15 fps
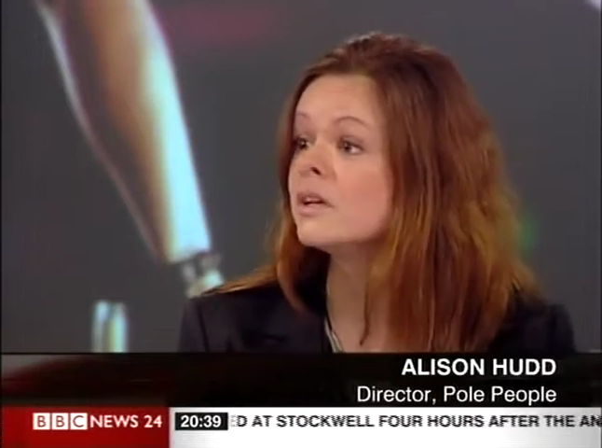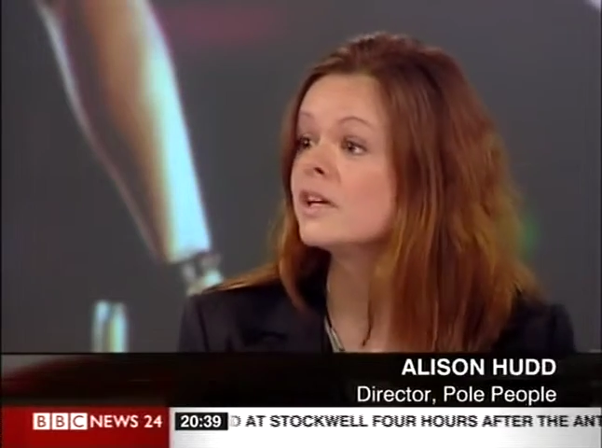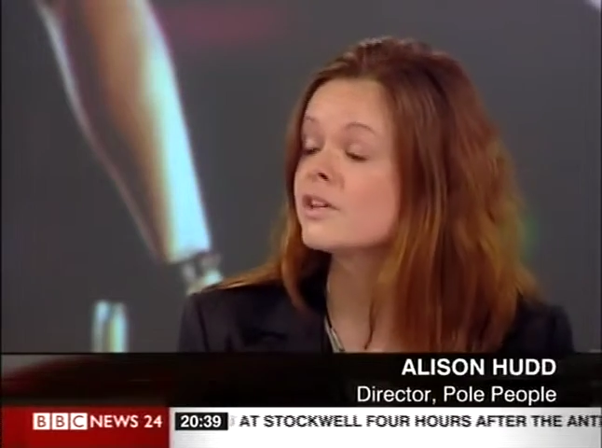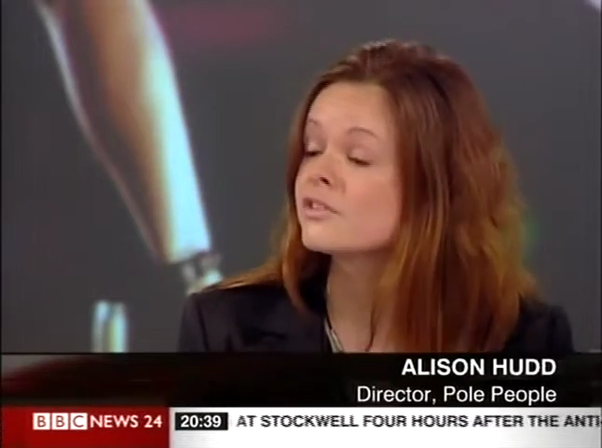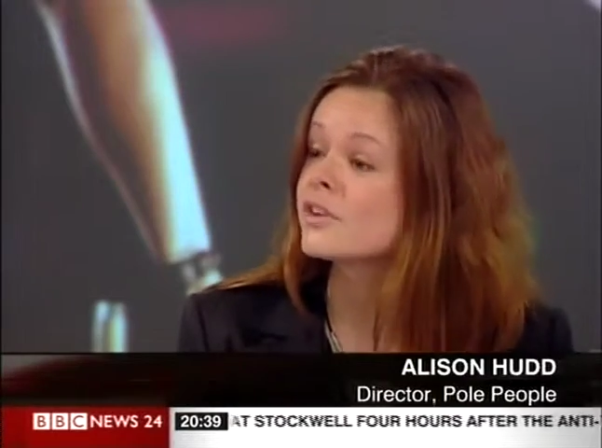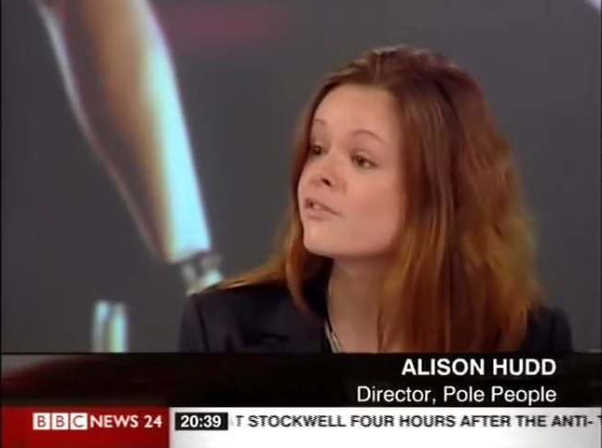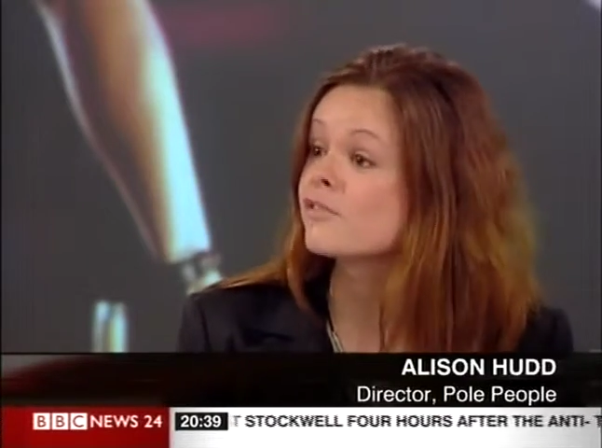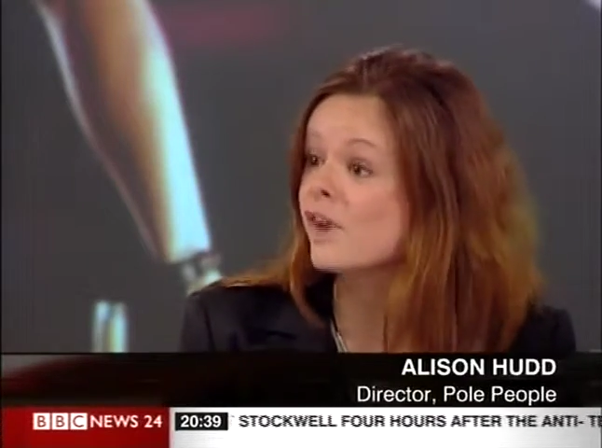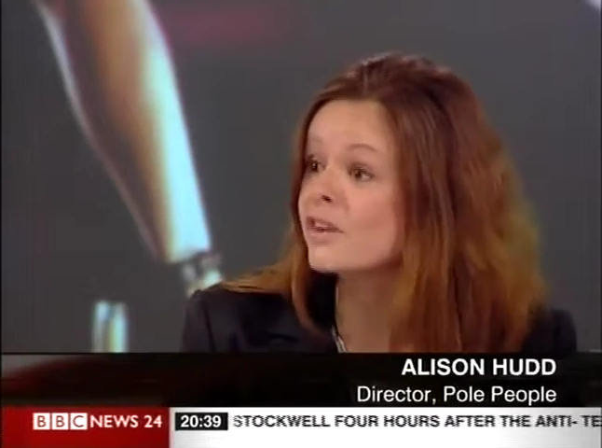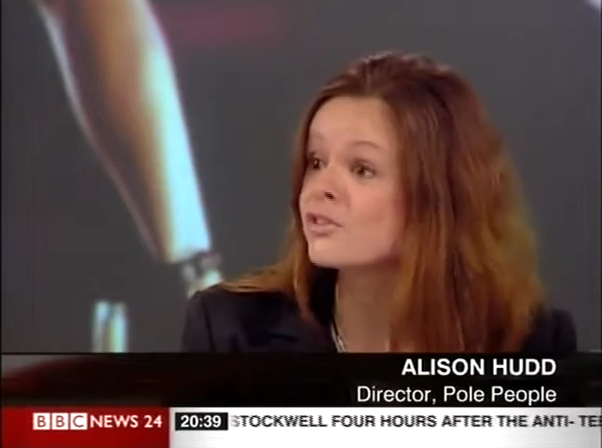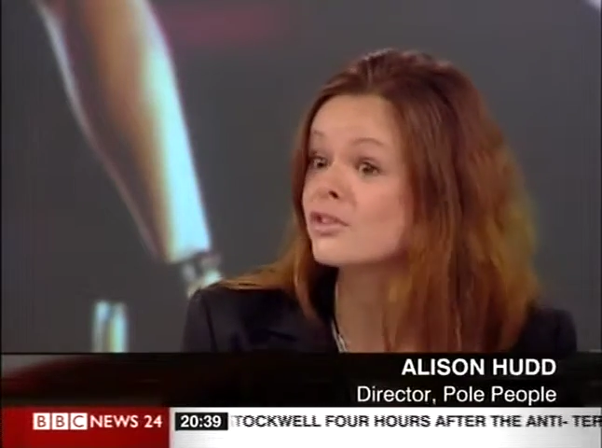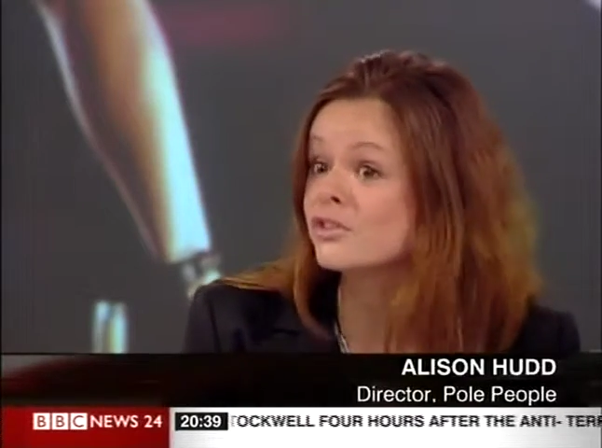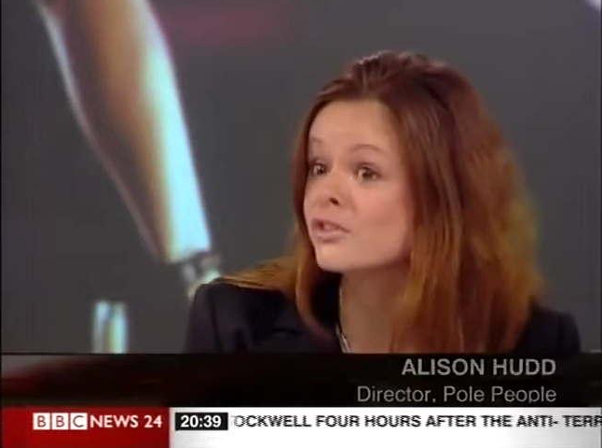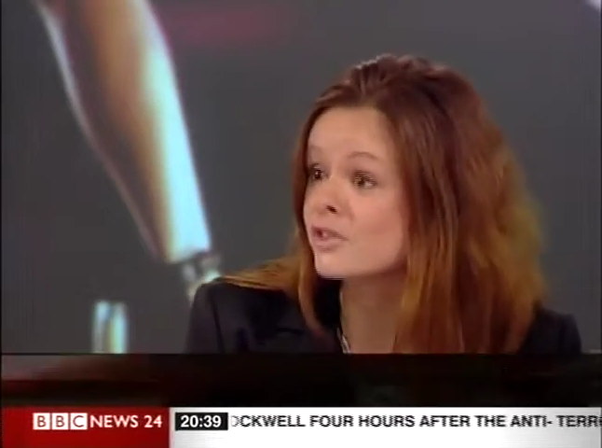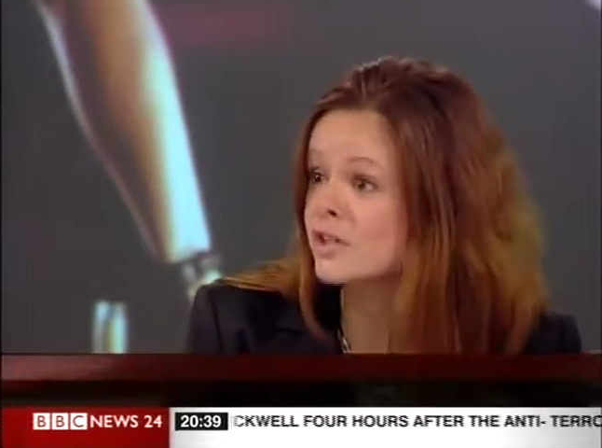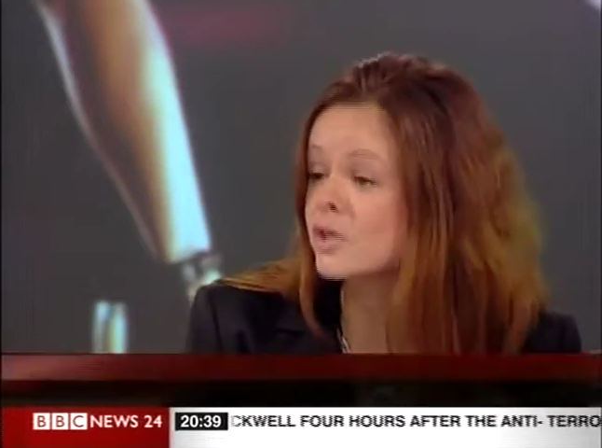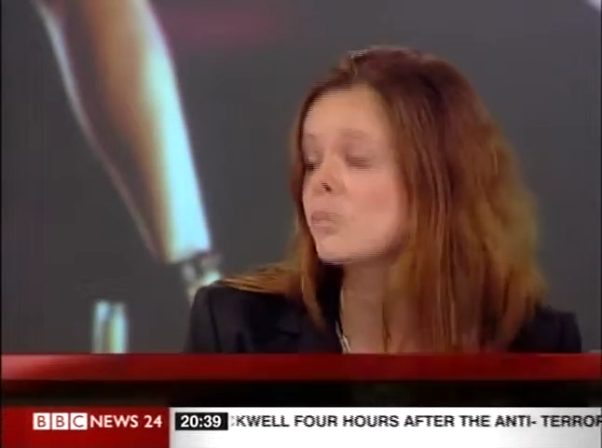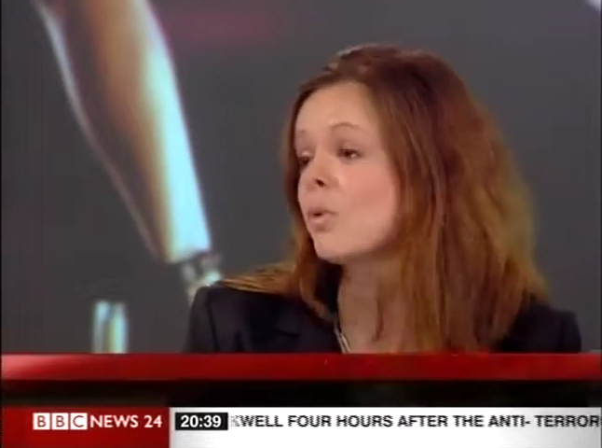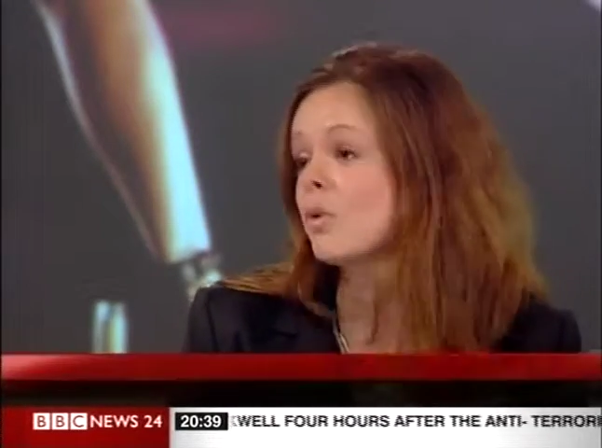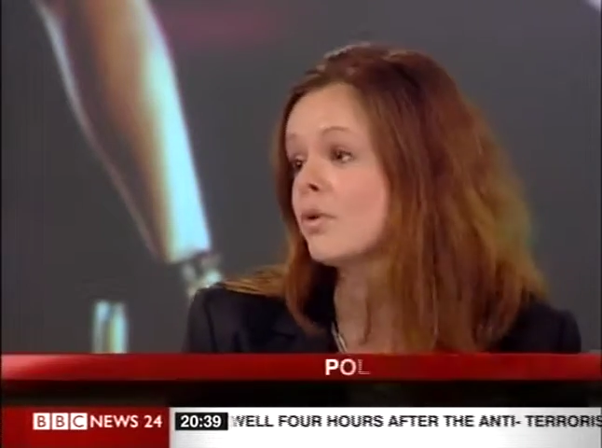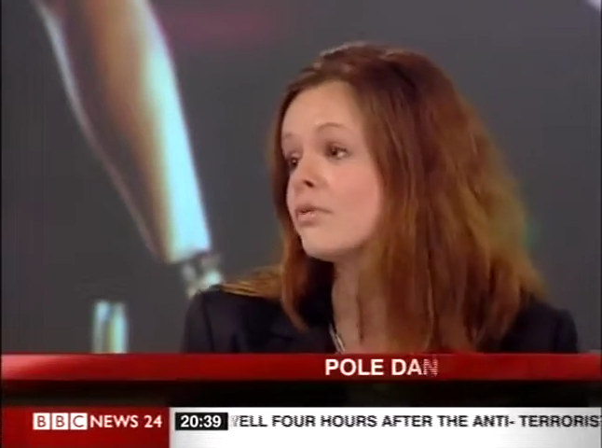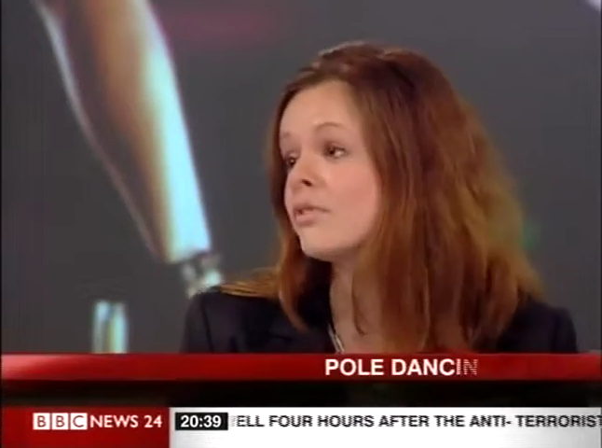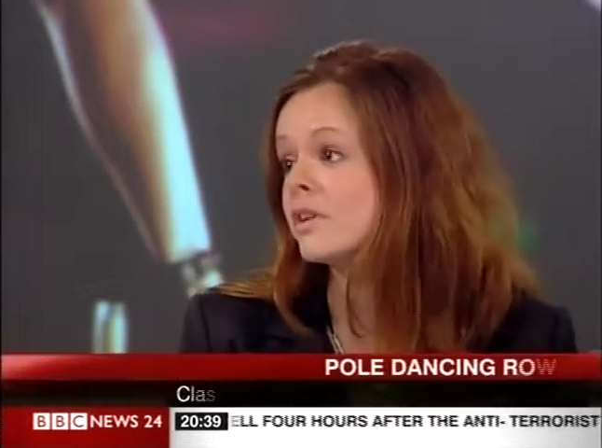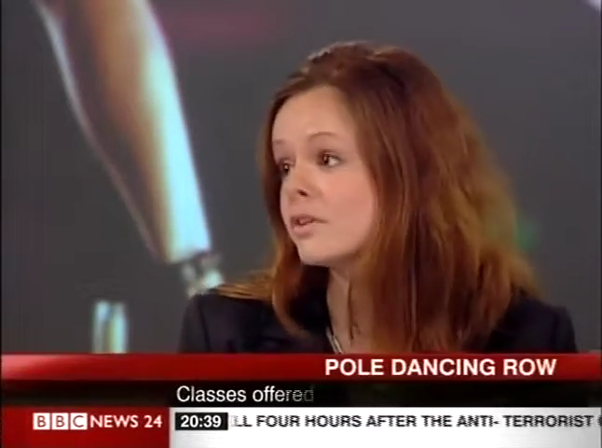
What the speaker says: has never actually seen a pole fitness